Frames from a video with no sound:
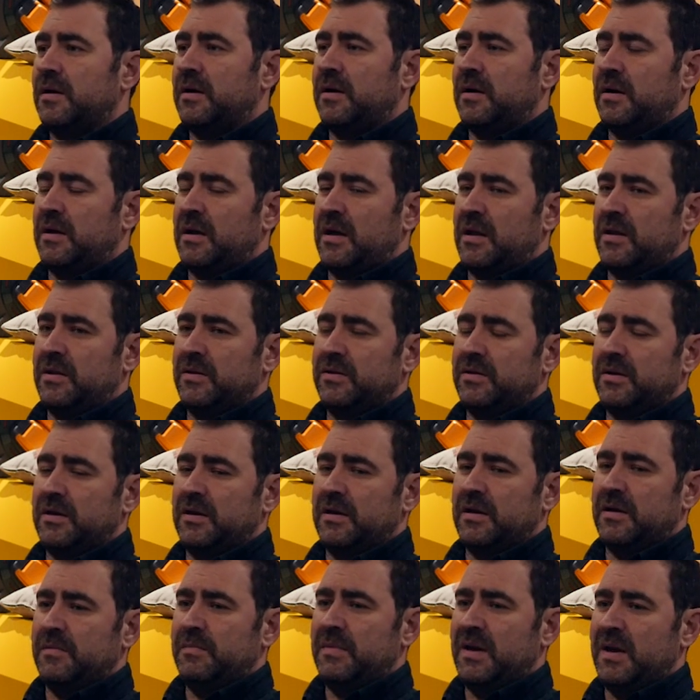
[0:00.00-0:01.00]
And
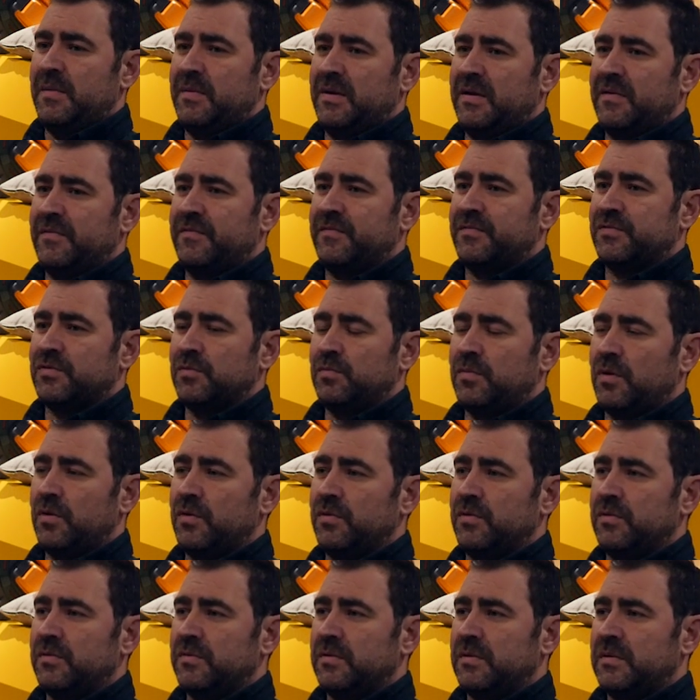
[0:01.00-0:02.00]
maybe if
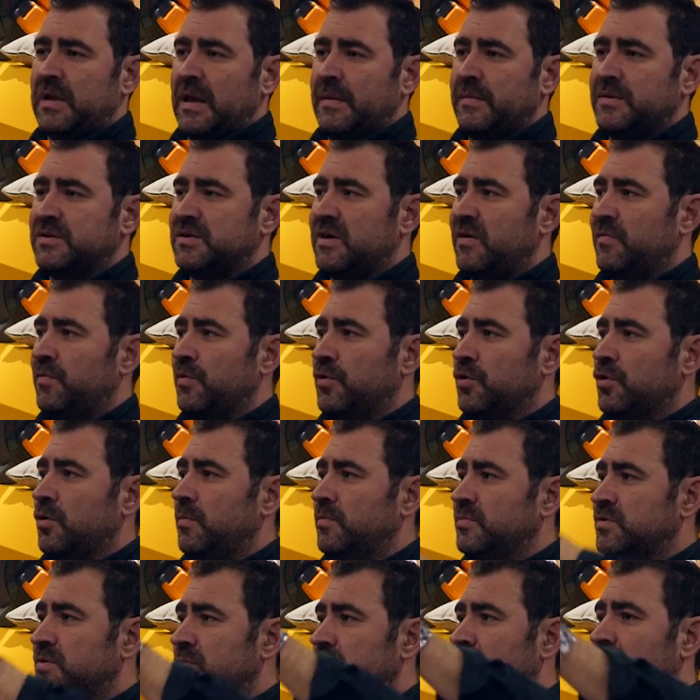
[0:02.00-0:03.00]
someone like myself would have
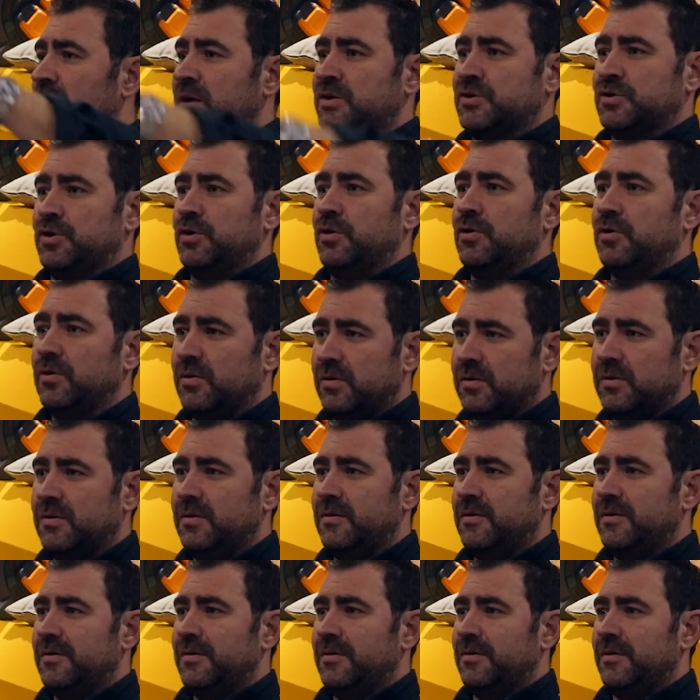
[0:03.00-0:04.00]
come to my school
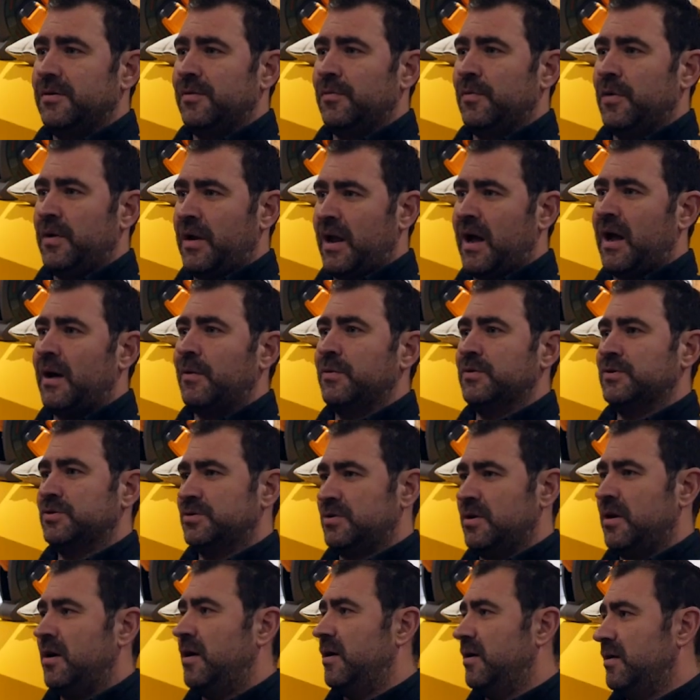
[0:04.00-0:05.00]
when I was
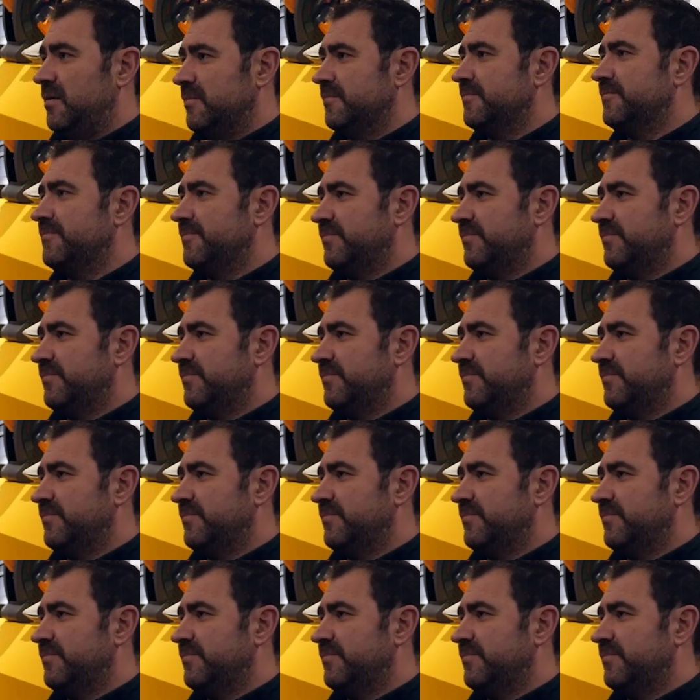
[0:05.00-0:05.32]
there,